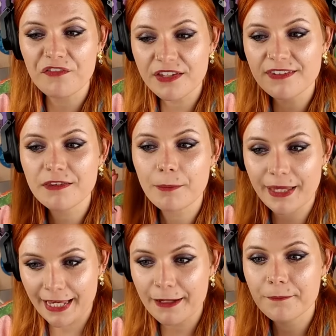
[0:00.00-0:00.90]
if this is the
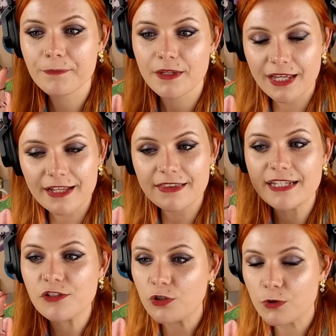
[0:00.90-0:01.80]
beat,
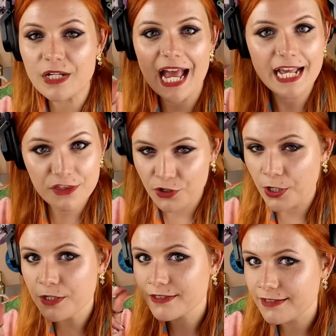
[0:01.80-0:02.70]
these are called eighth
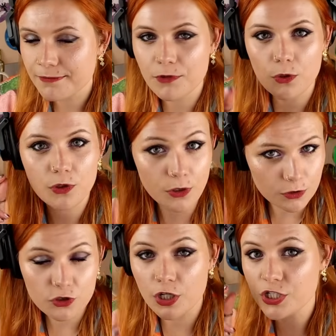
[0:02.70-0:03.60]
notes or
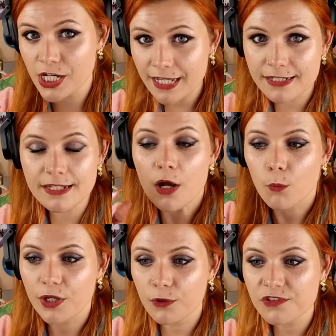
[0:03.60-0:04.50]
crotchets.
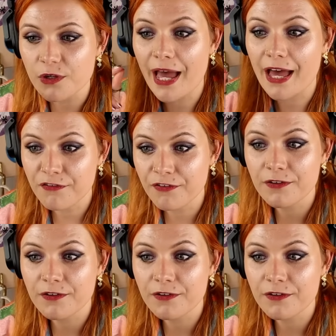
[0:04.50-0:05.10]
We also have